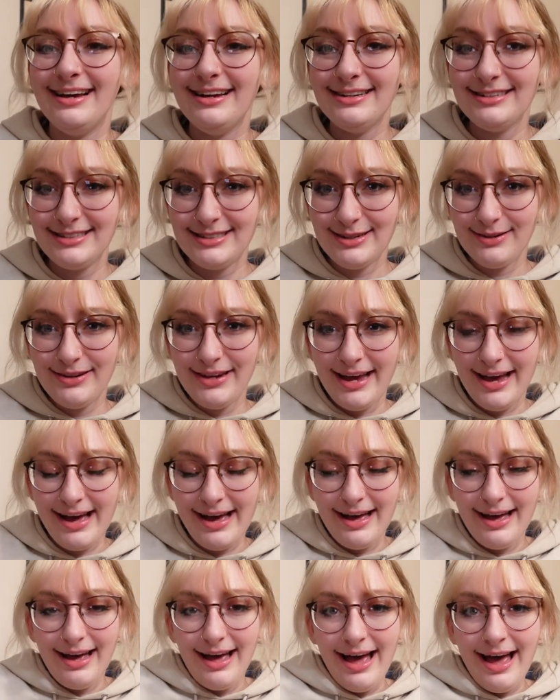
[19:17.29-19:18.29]
so
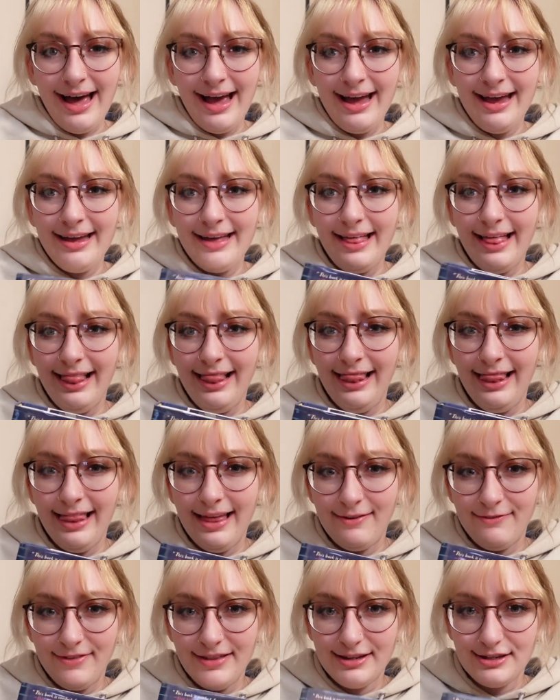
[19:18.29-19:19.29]
yeah, I
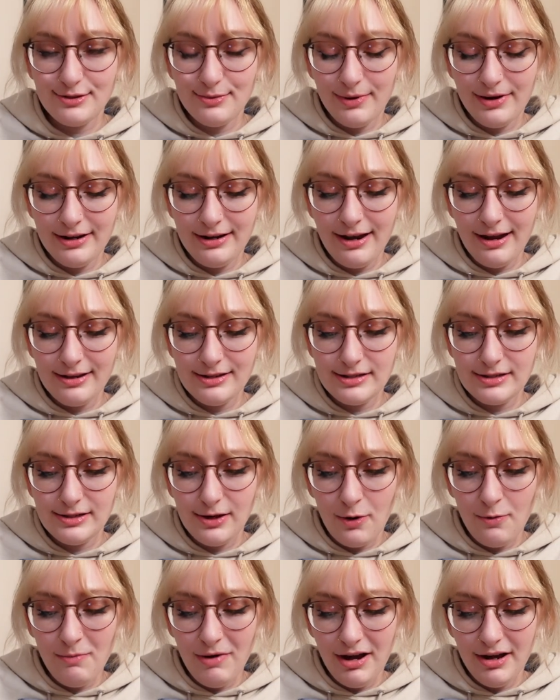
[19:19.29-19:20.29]
love this one
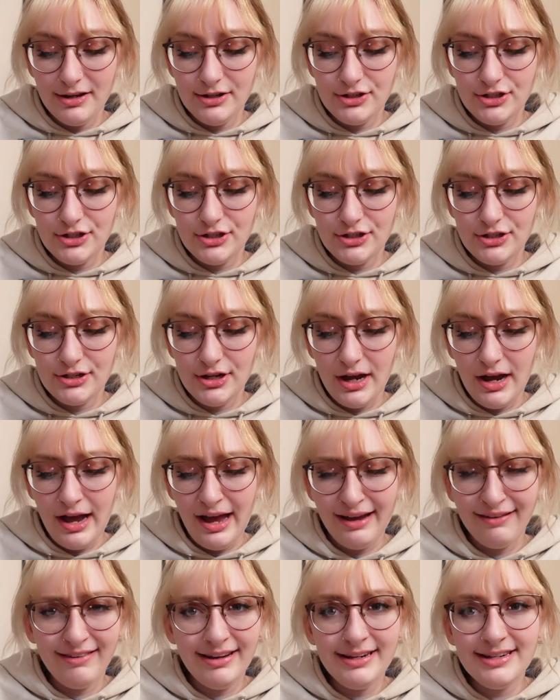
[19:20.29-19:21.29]
so much.
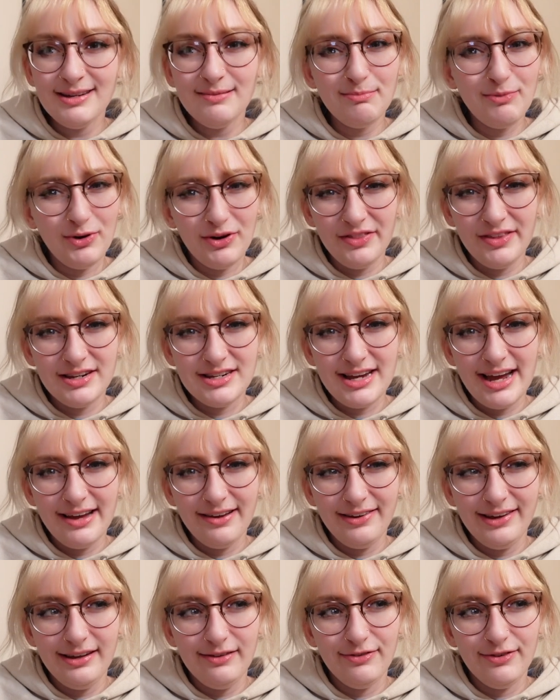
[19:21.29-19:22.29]
I liked it more than
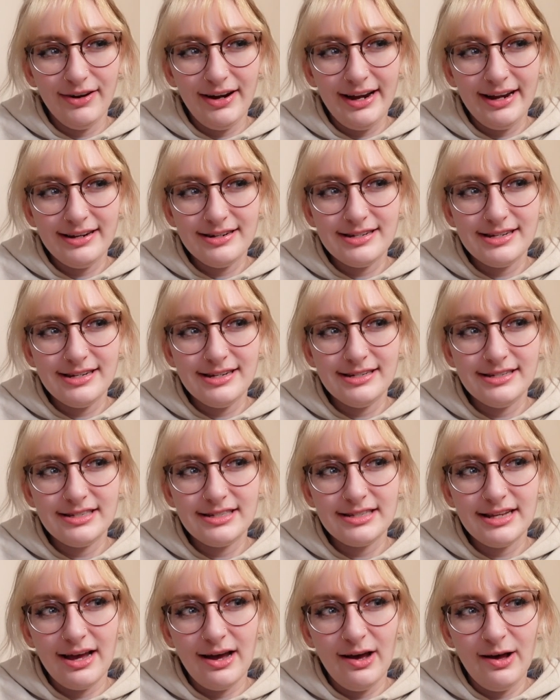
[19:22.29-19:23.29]
Dial A for
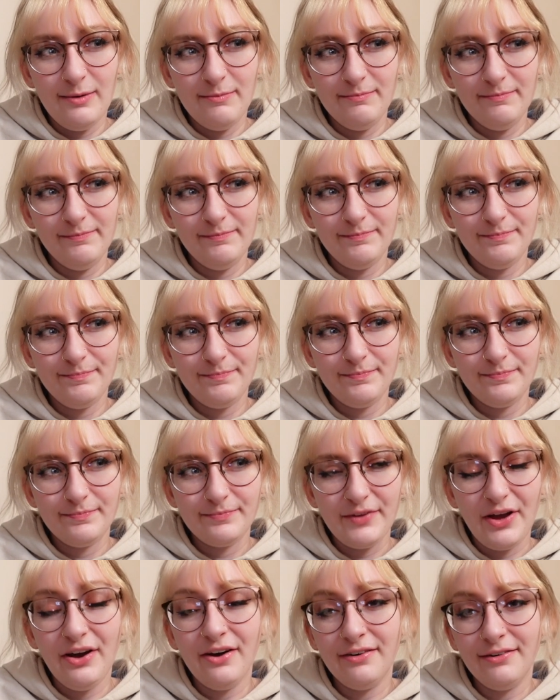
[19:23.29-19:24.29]
Aunties, um,
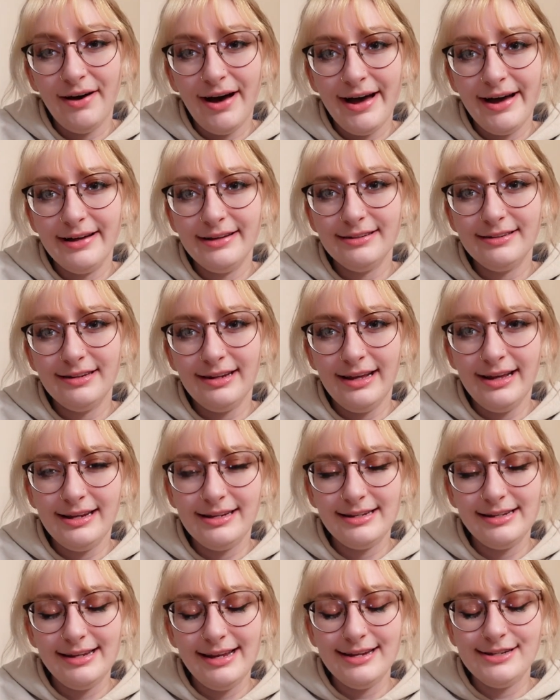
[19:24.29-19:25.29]
a lot
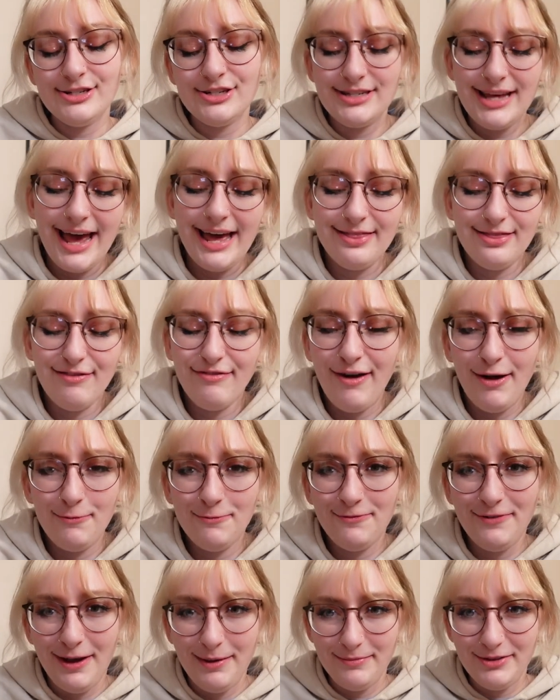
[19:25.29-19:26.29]
it it just had the
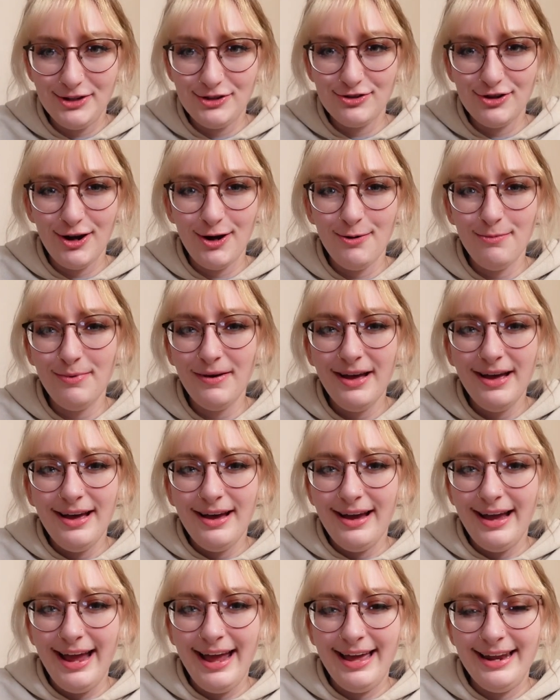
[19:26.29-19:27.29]
found family trope
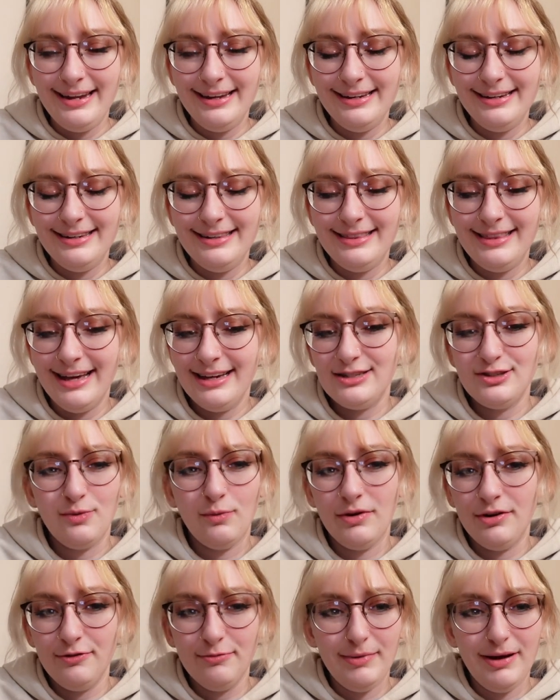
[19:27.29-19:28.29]
and that's
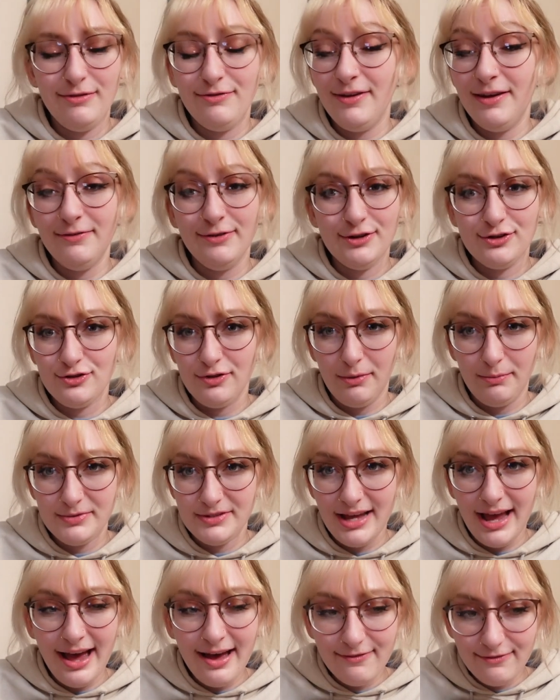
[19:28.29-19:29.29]
one of my favorite tropes
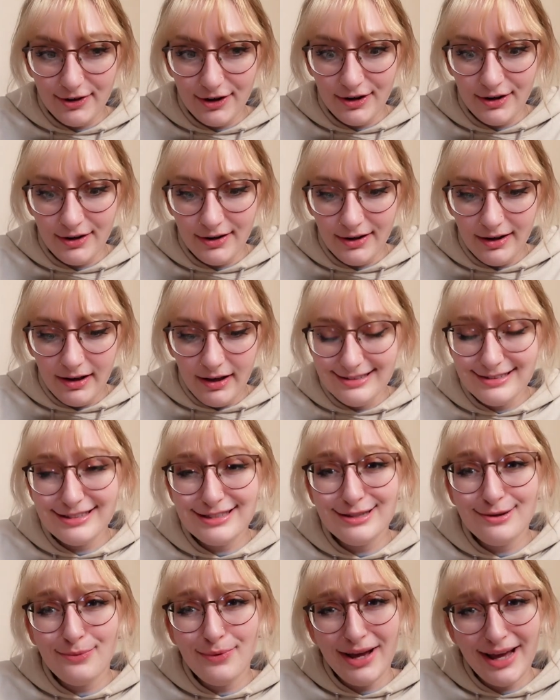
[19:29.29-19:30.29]
ever.
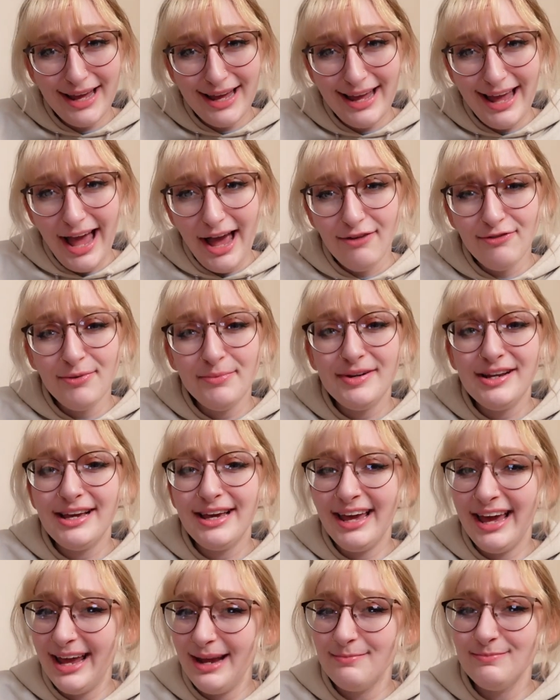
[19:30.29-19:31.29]
just the way everybody
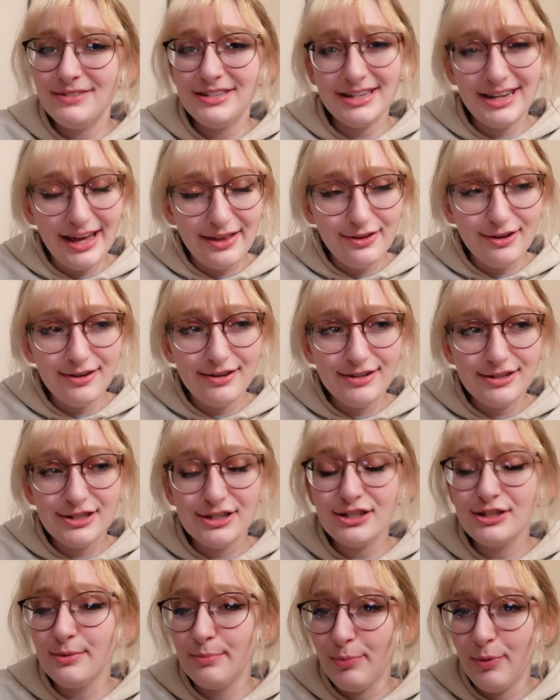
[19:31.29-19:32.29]
came together to
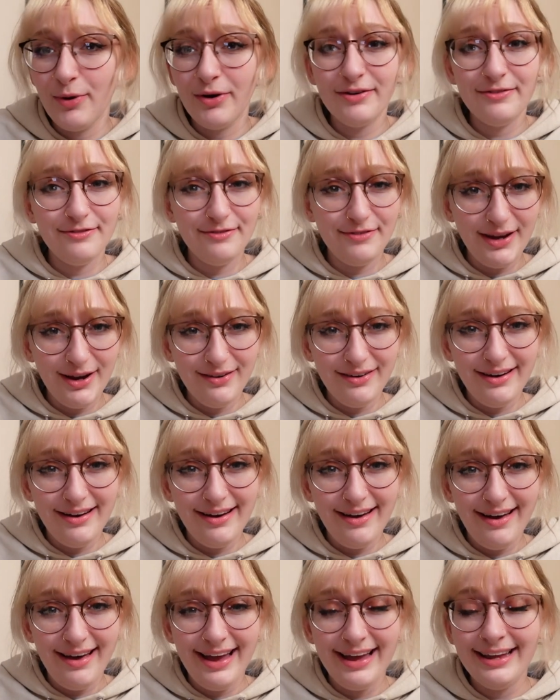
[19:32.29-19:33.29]
support
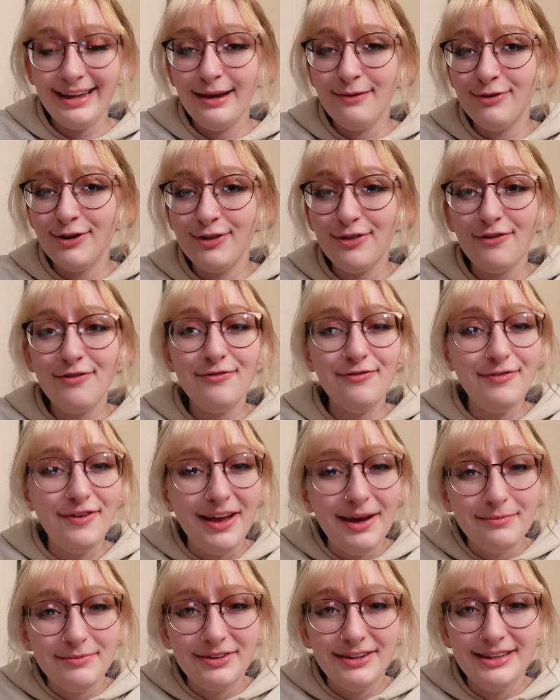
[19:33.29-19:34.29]
Vera and gave her the
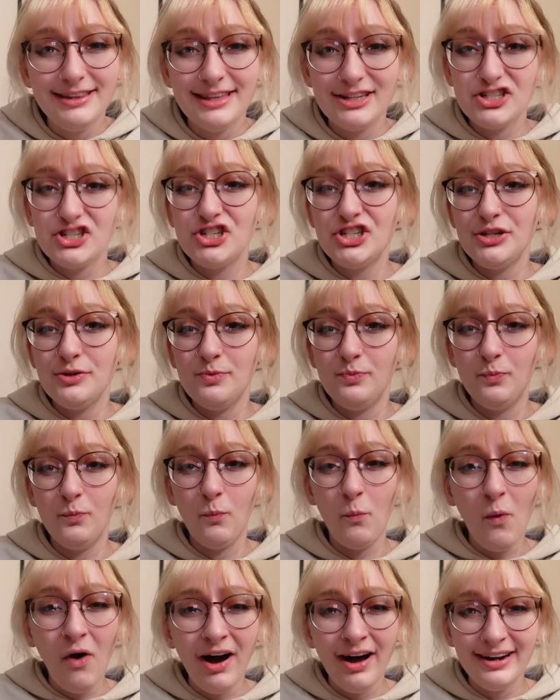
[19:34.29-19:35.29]
family that she
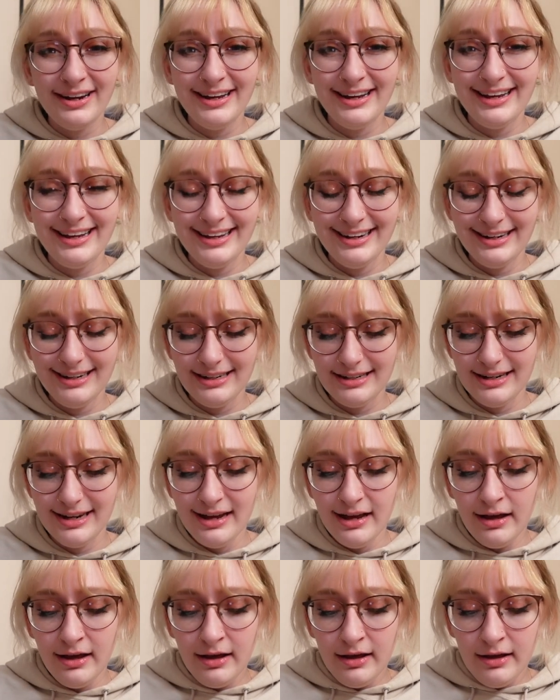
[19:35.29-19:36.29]
wanted and
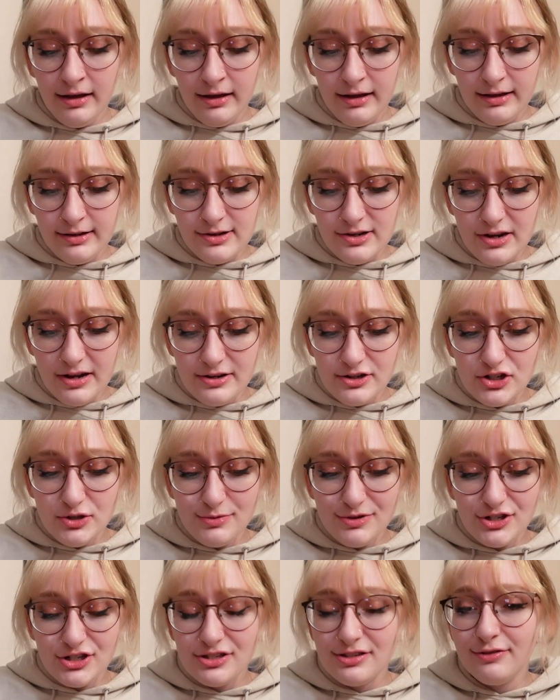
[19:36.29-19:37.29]
and, and she
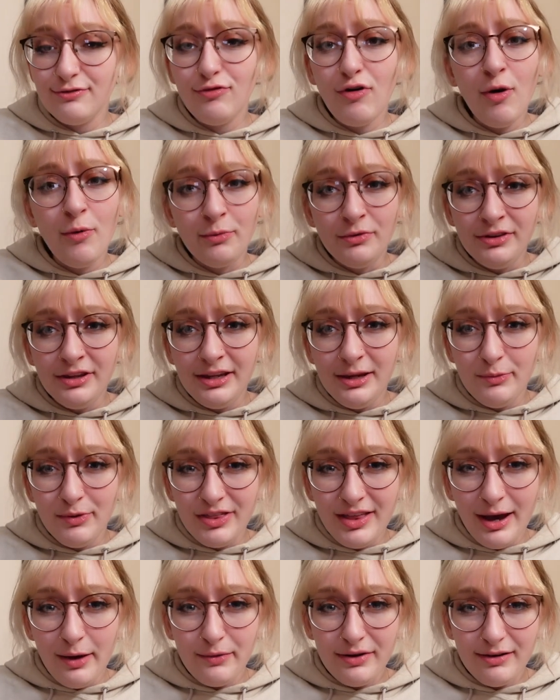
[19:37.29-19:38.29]
was just lonely
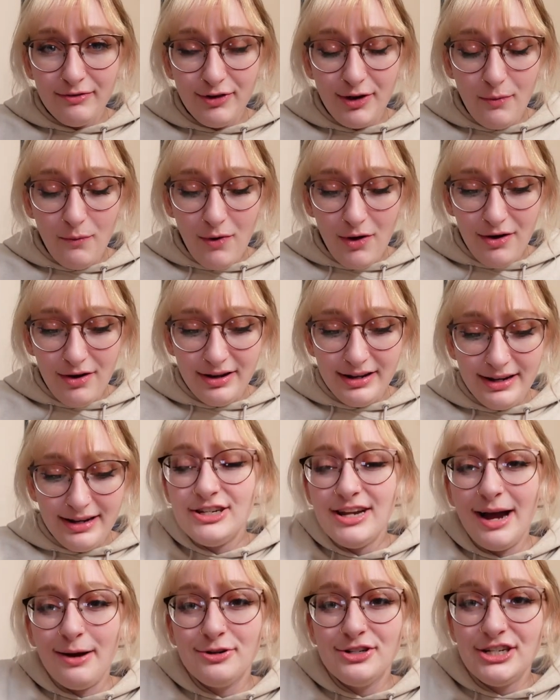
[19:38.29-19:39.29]
without everyone and
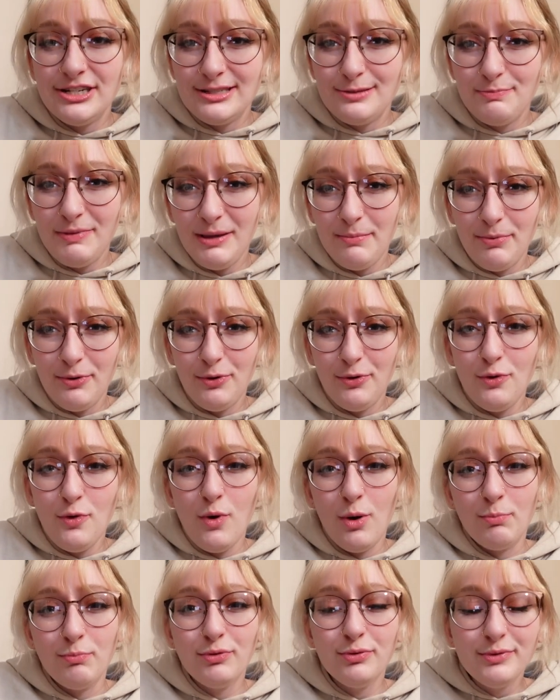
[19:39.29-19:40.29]
now she has people who
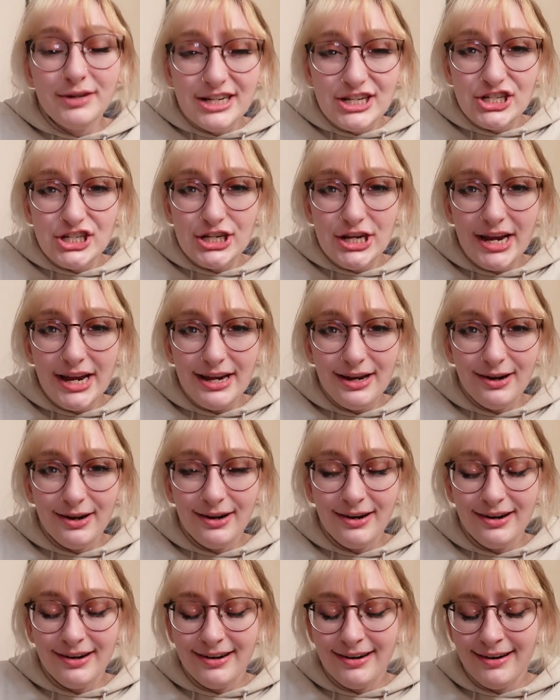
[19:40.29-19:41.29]
appreciate
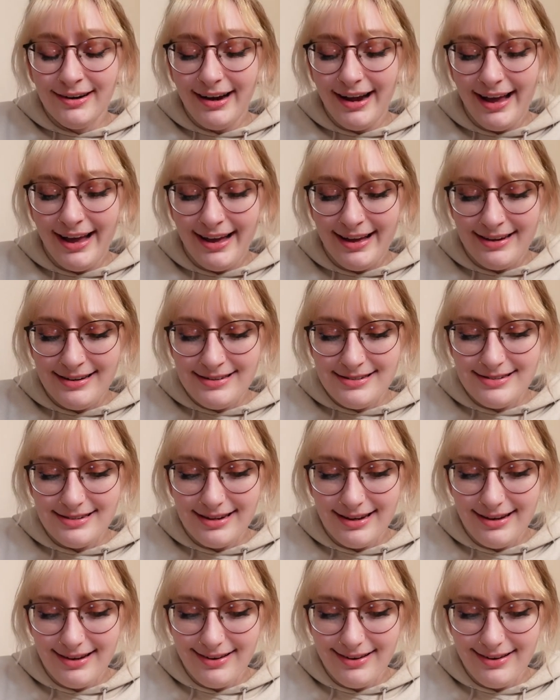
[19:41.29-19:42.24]
her and